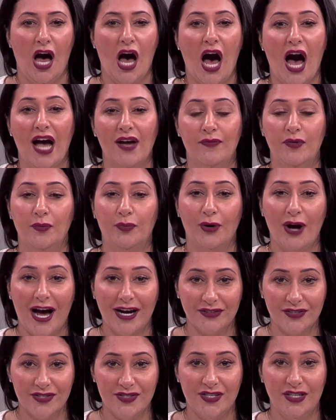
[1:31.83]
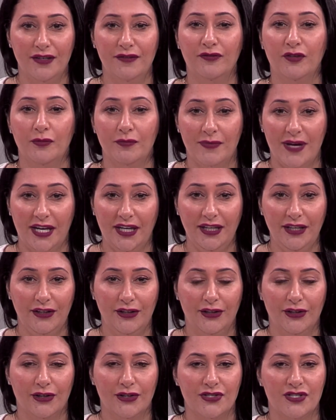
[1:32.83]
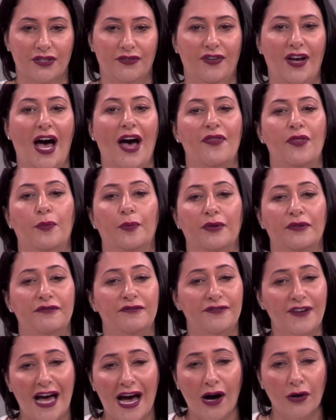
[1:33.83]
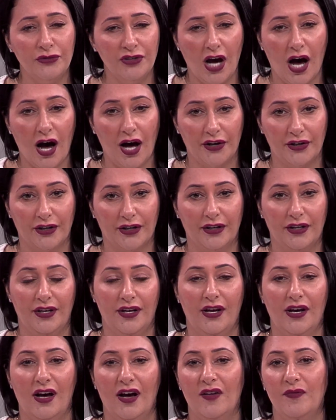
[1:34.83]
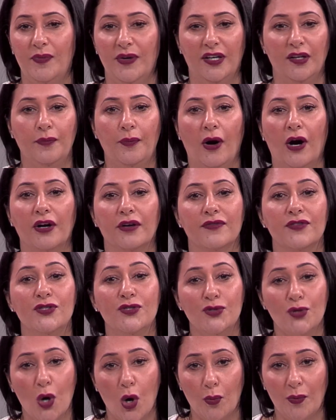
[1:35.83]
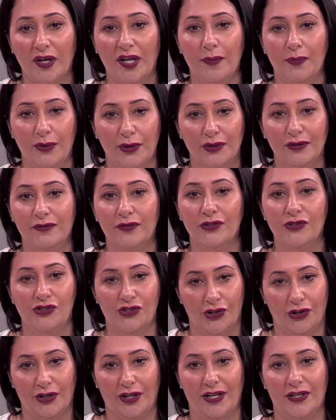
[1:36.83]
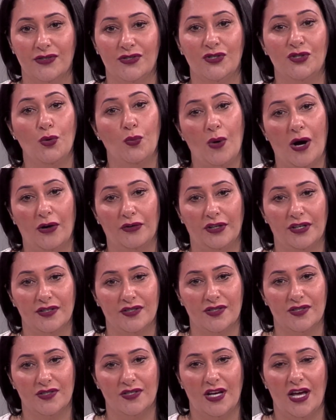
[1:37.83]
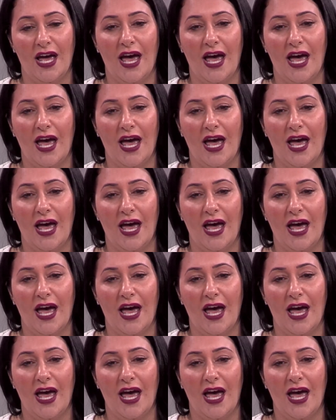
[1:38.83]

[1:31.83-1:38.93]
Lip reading: I've been practicing for many years and have had the profound honor of being a part of so many beautiful journeys to wellness